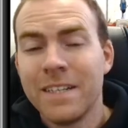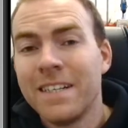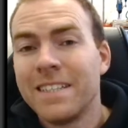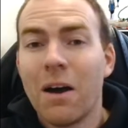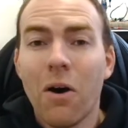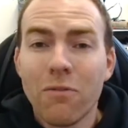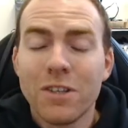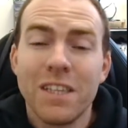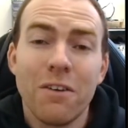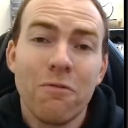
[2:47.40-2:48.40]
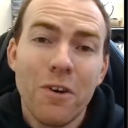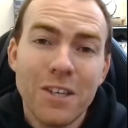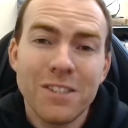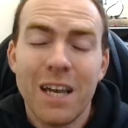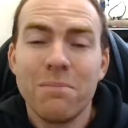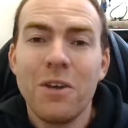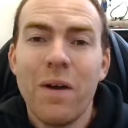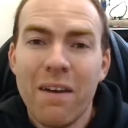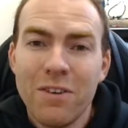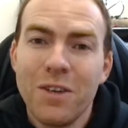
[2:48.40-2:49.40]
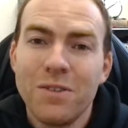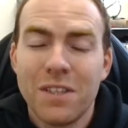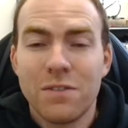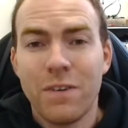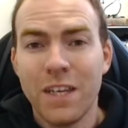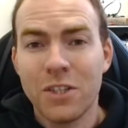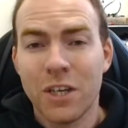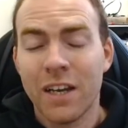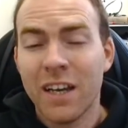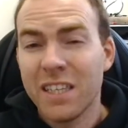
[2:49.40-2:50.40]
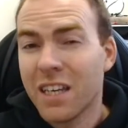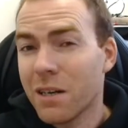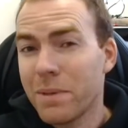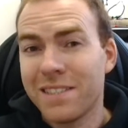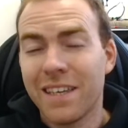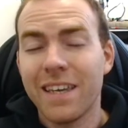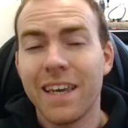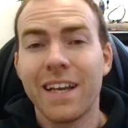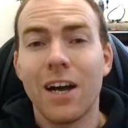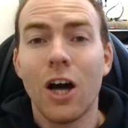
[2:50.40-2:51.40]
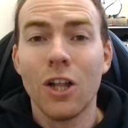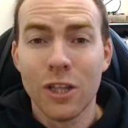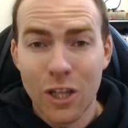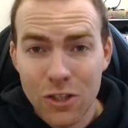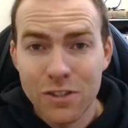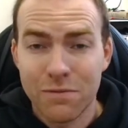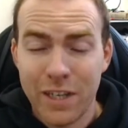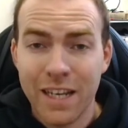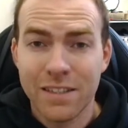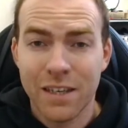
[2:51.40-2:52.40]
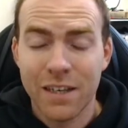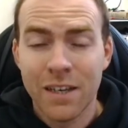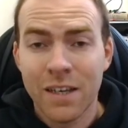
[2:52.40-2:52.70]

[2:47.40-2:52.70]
Now obviously the first time that you ever use this feature, you're going to be syncing a lot of data.